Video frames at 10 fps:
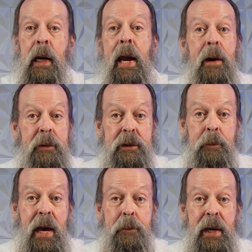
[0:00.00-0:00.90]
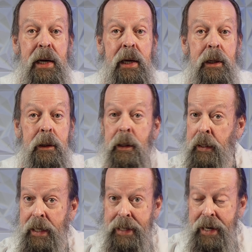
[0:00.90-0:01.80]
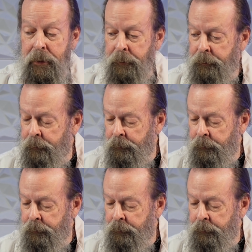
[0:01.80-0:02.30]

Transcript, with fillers: And with the Mac Mini, you need them.